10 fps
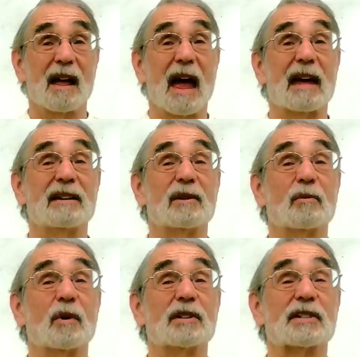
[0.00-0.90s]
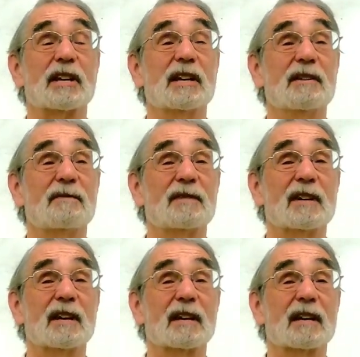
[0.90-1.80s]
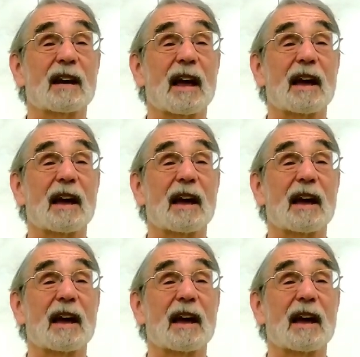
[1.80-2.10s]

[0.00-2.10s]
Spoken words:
"And it was evening